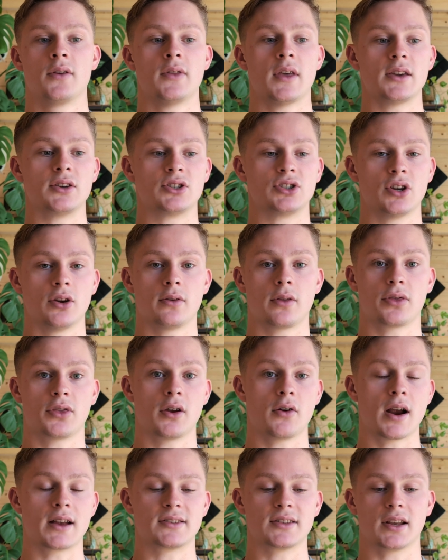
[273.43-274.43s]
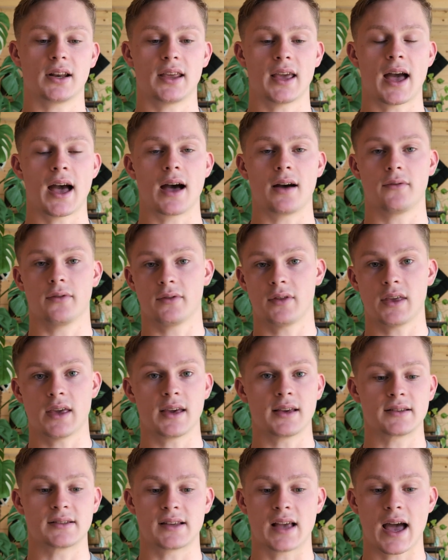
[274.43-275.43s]
then they should theoretically have the
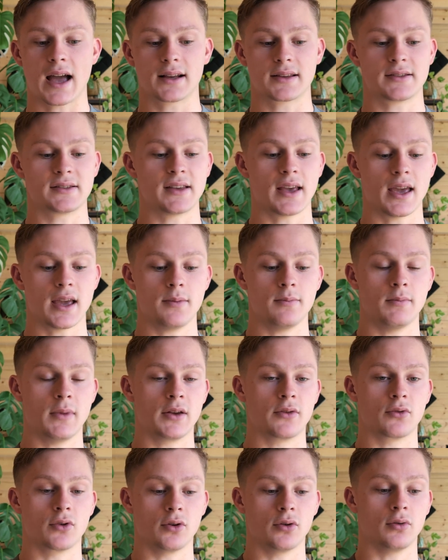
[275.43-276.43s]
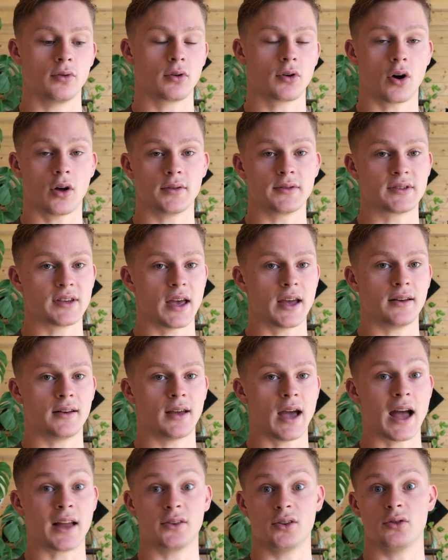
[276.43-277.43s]
exact same mineral content
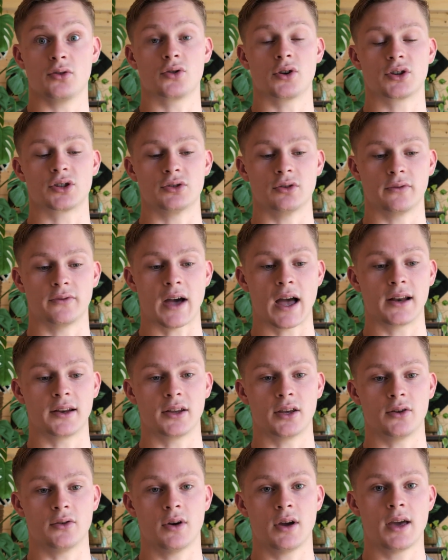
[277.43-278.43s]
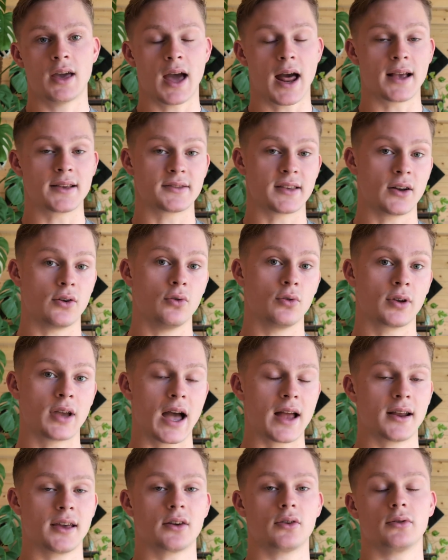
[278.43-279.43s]
and nutritional value as their
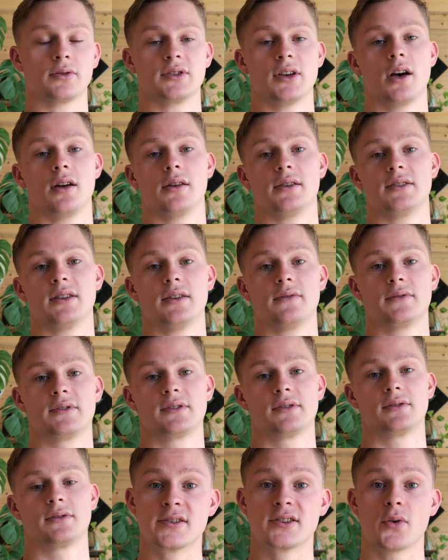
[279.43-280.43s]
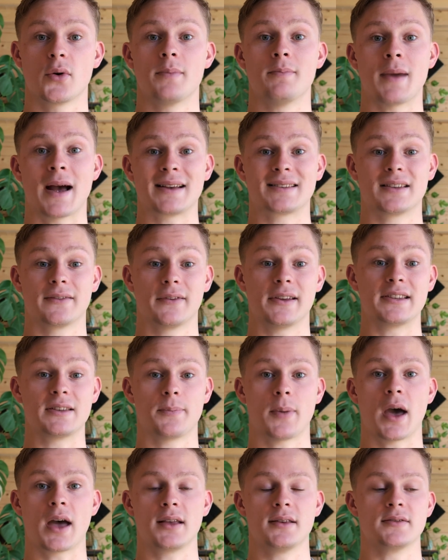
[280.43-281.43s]
organic alternatives. So it massively
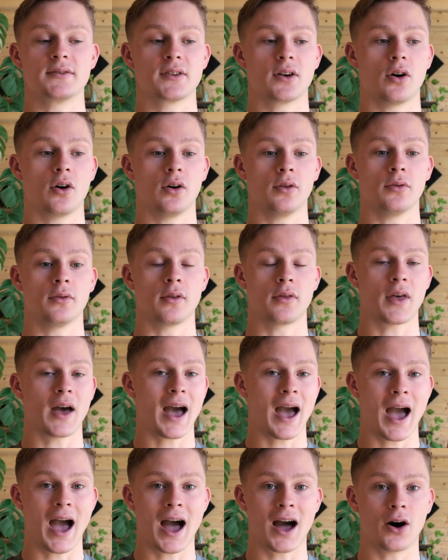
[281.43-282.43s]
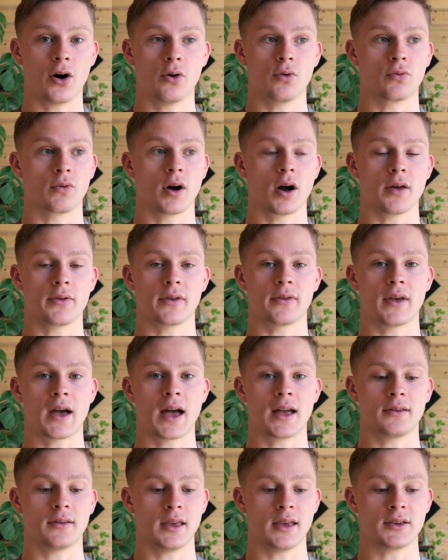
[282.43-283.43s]
depends on the how rather
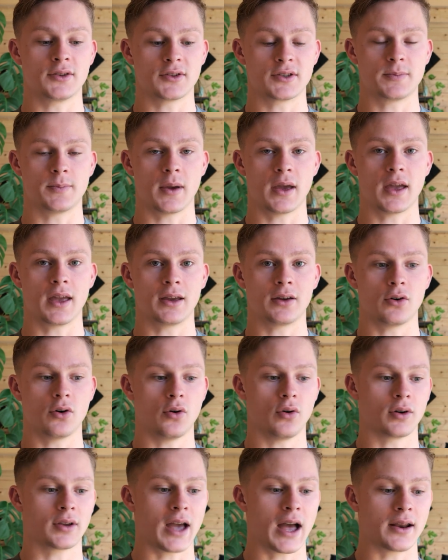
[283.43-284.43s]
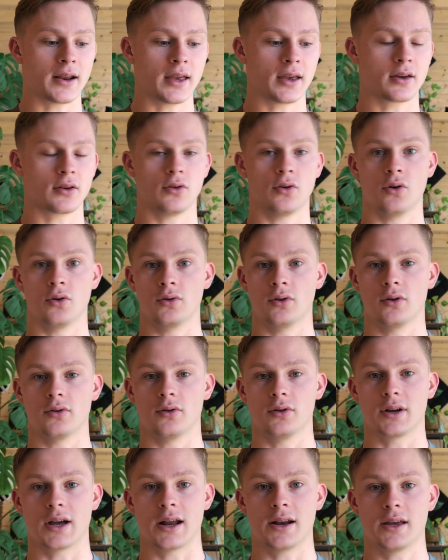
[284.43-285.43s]
than it just being organic or
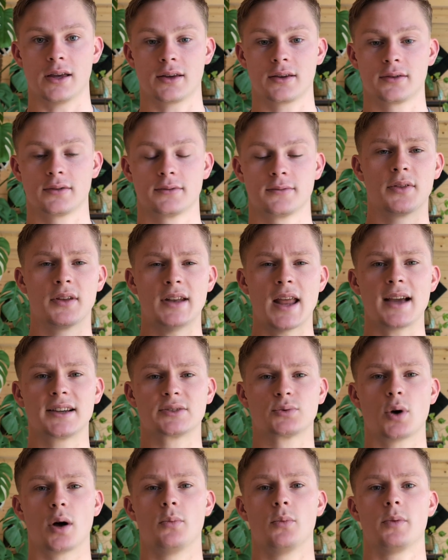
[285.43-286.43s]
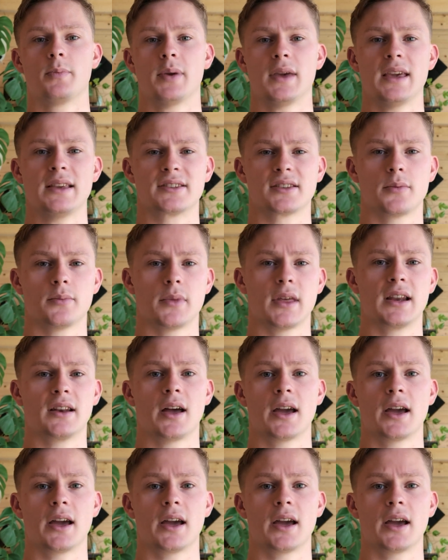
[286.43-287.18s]
non-organic. The next one would be something